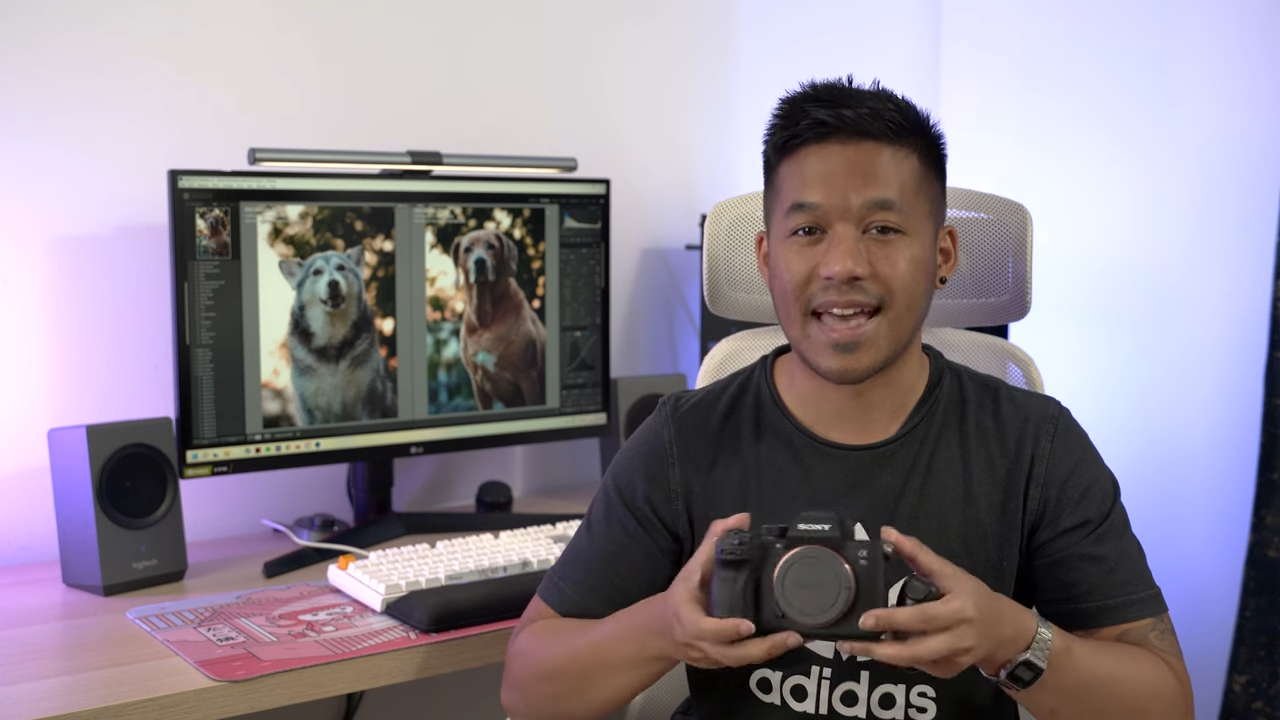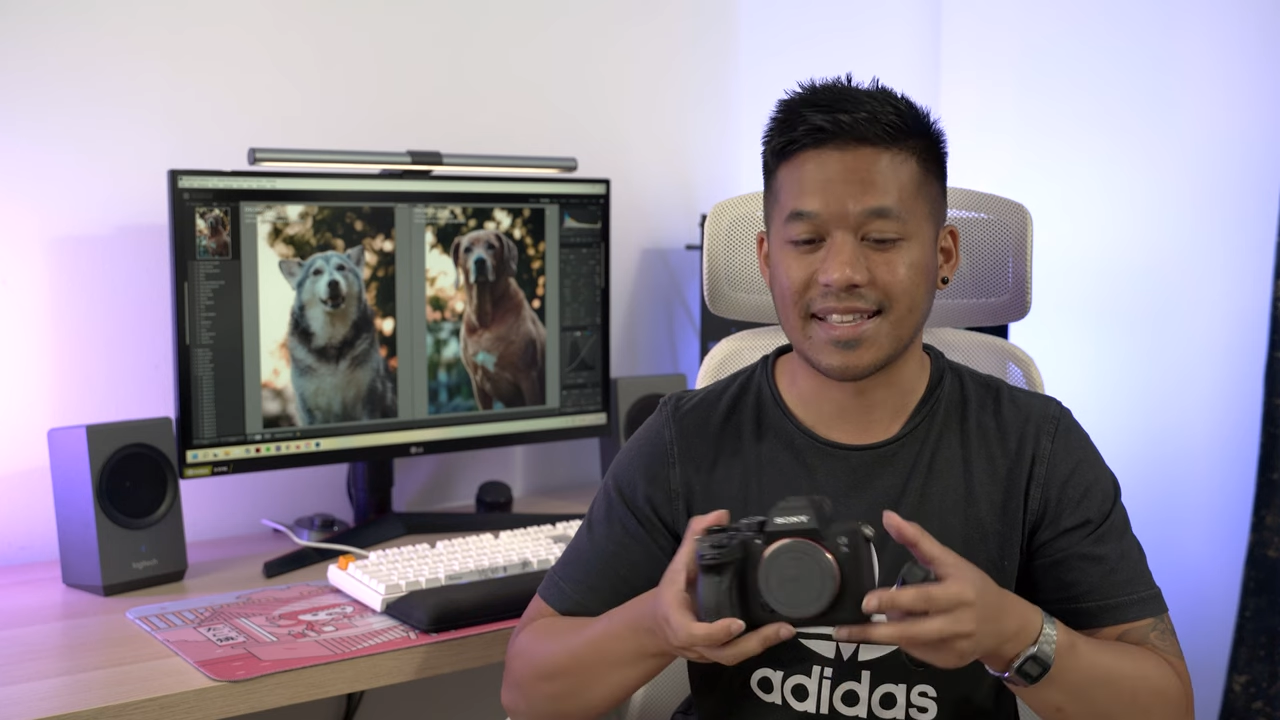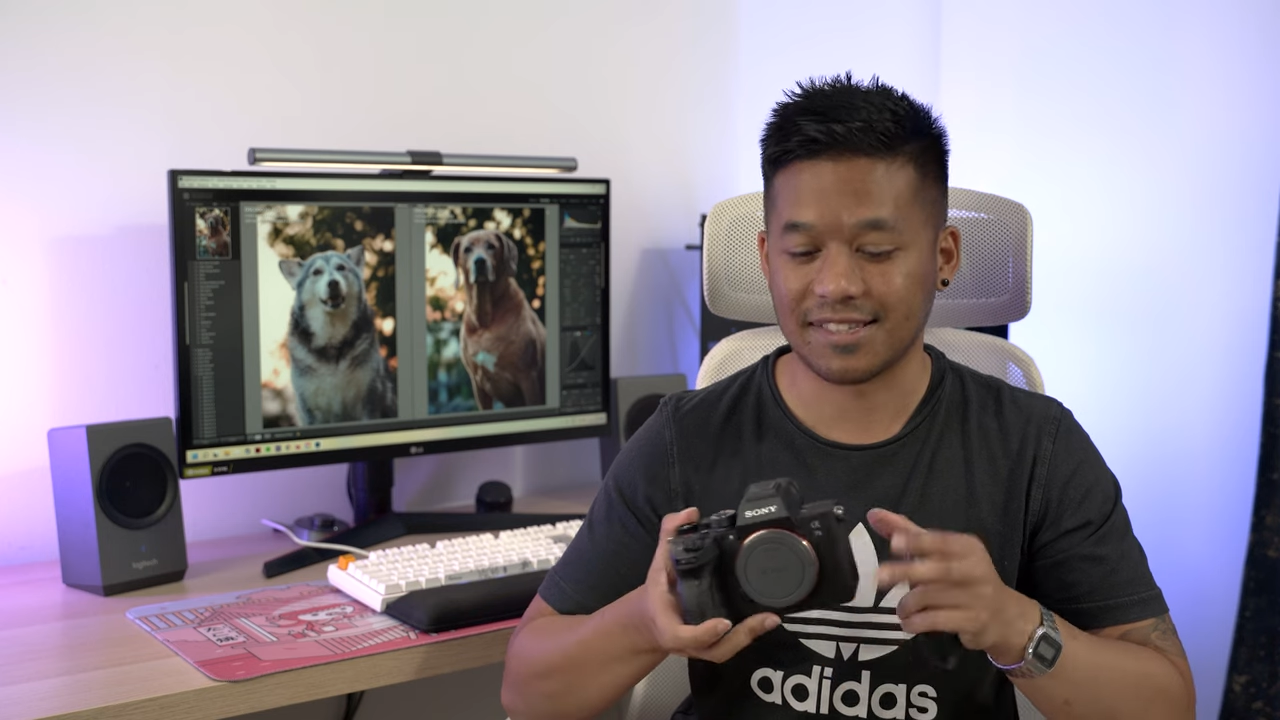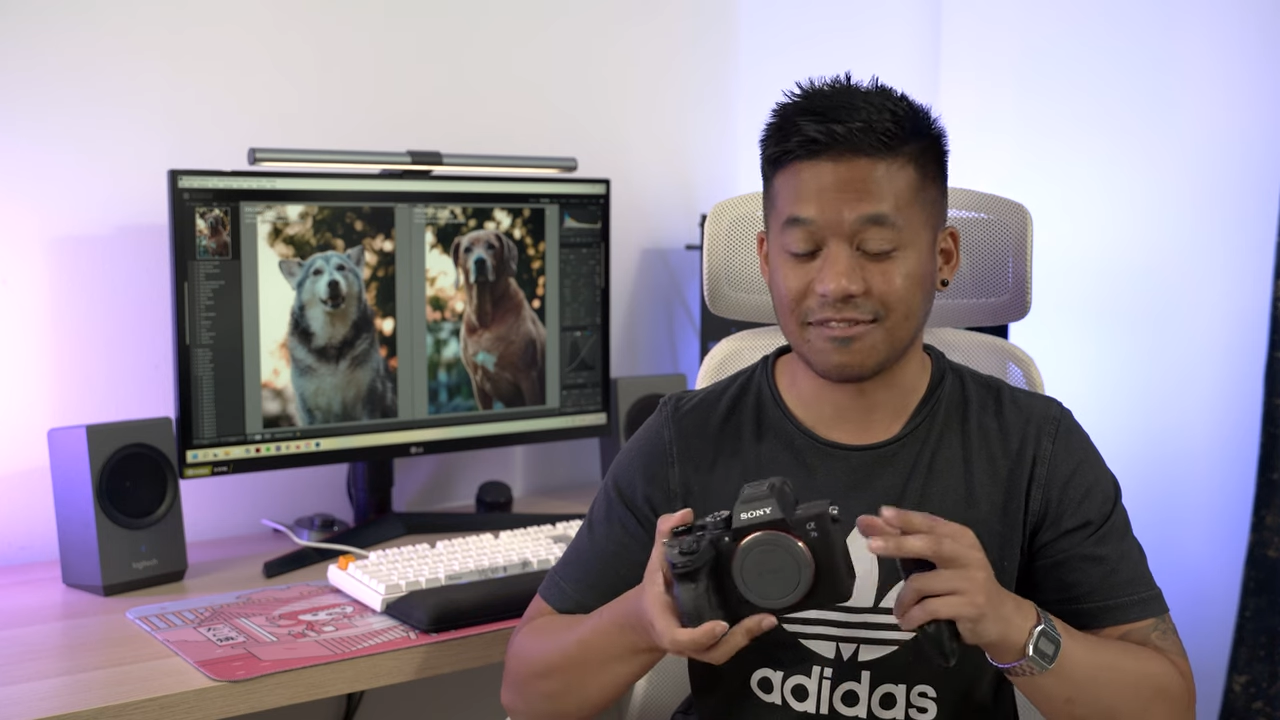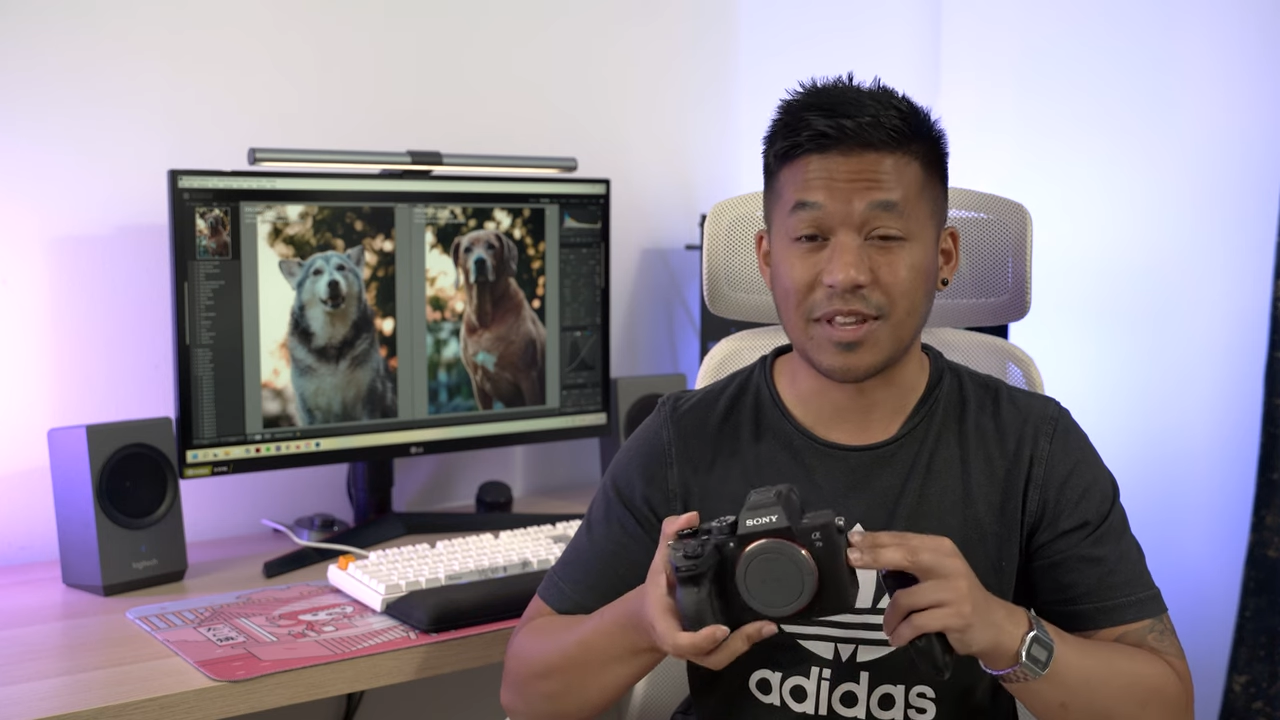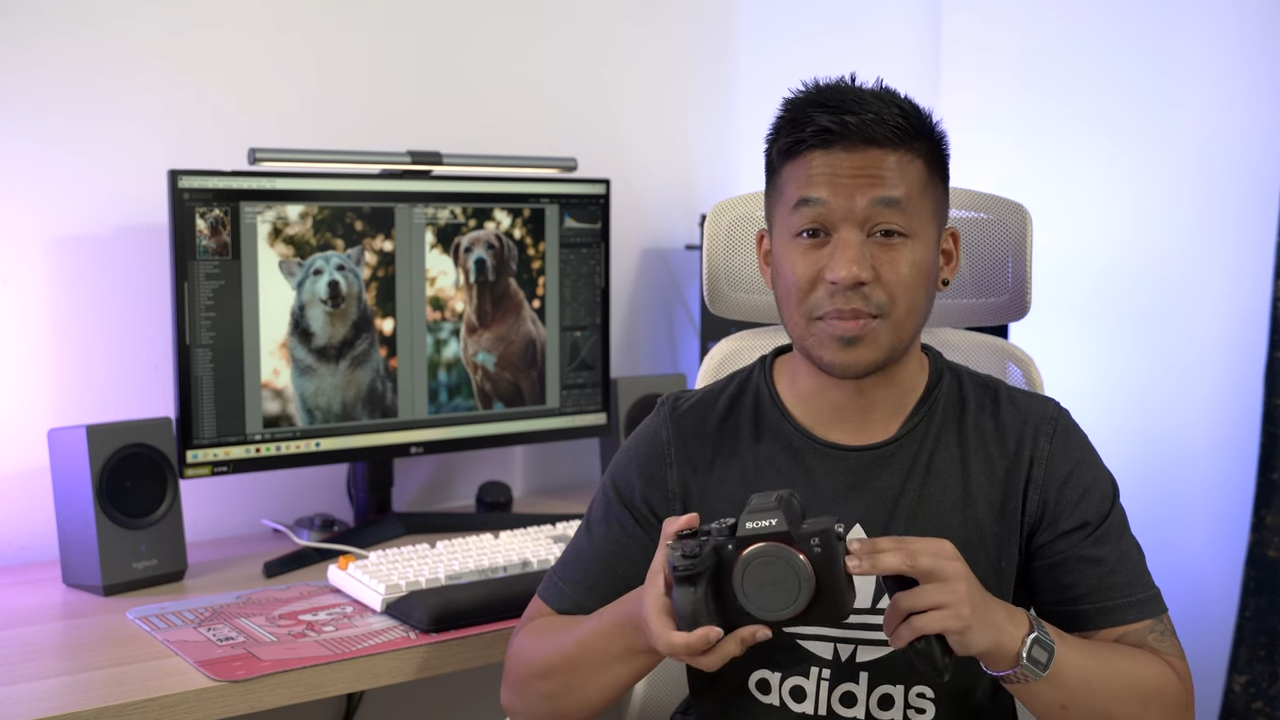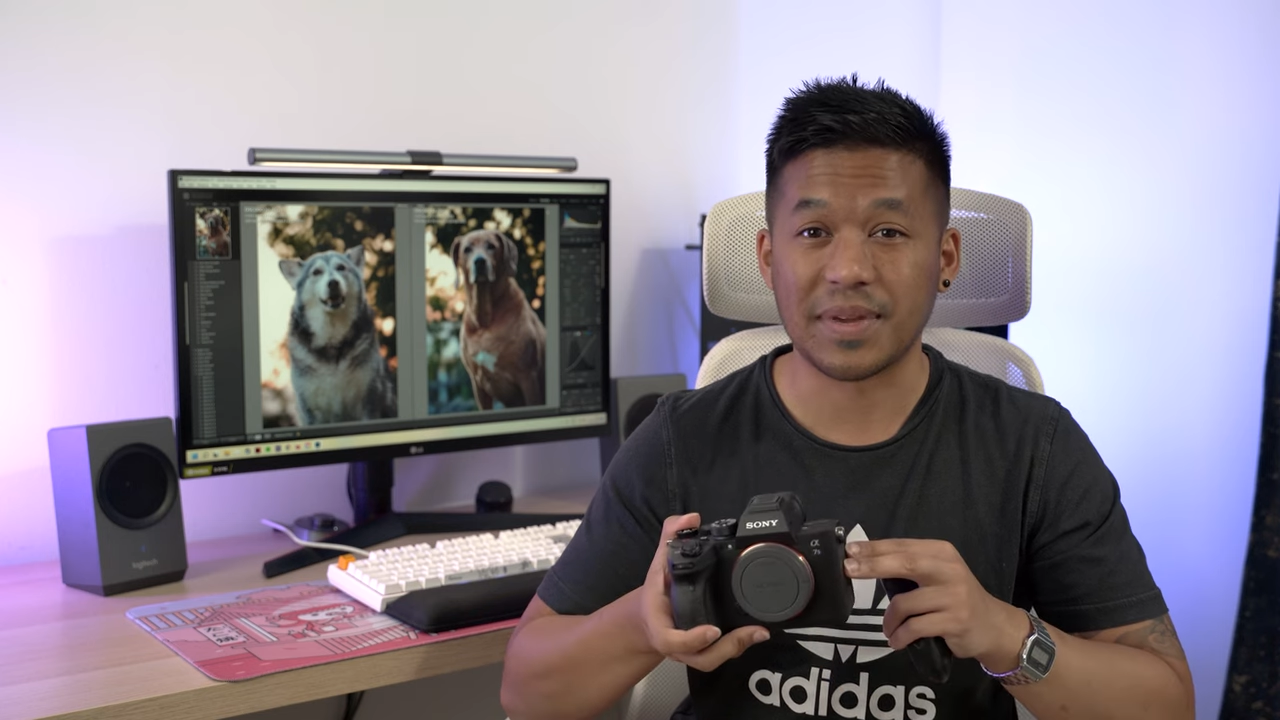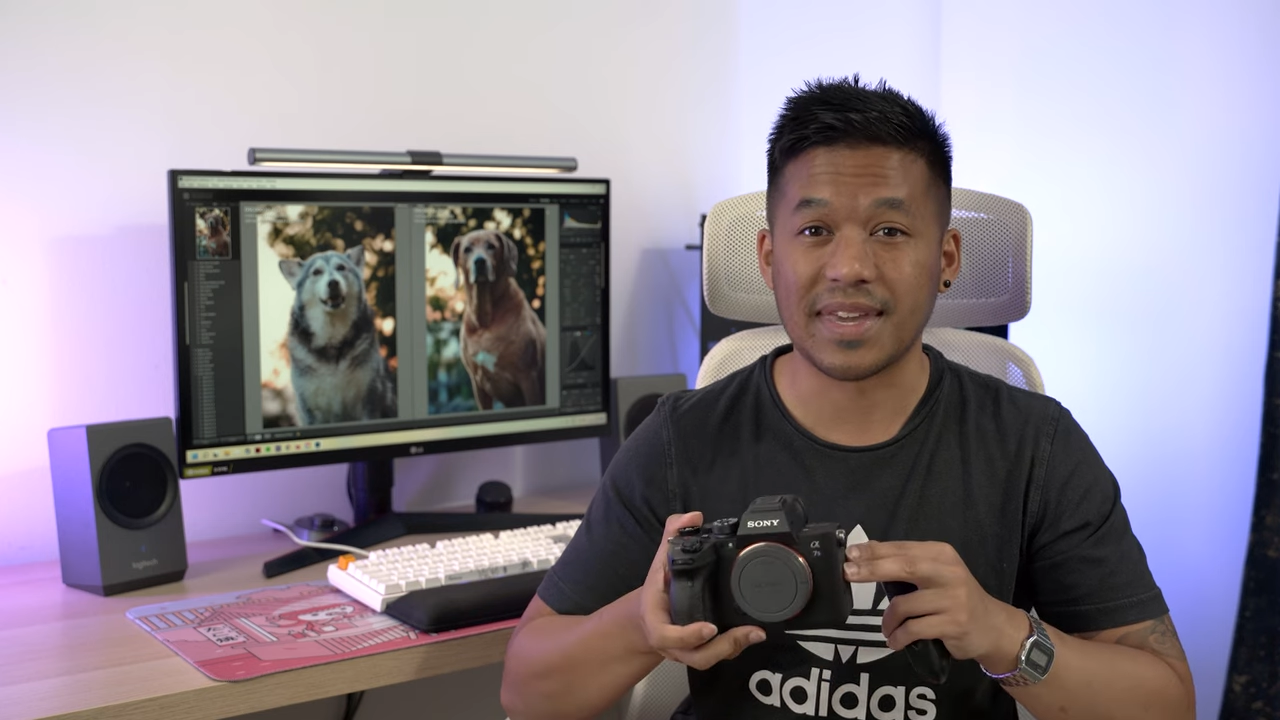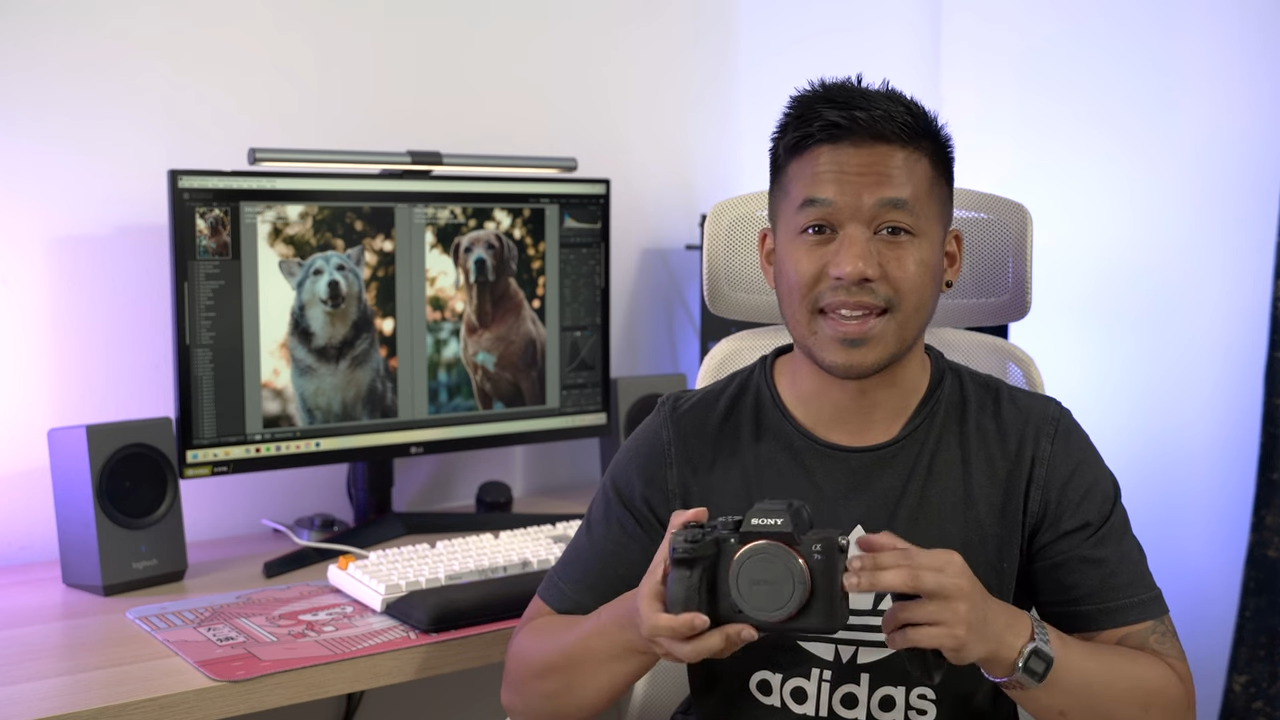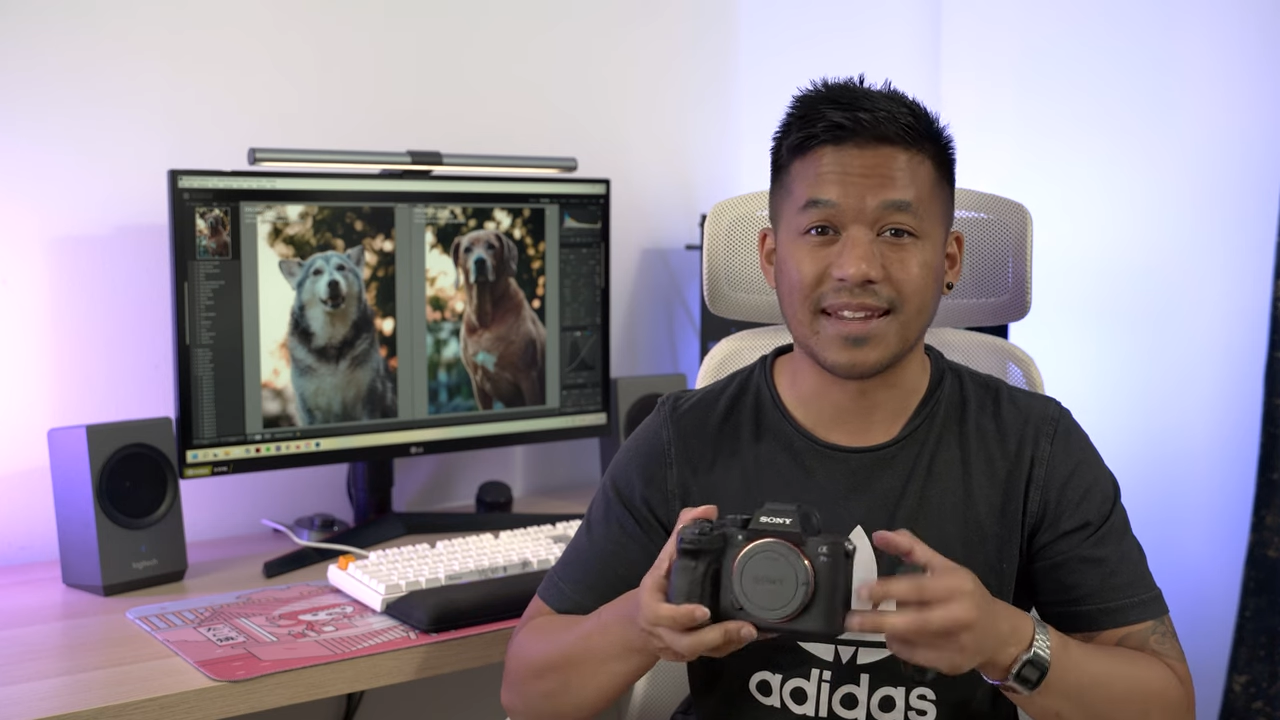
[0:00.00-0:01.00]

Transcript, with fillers: S3 being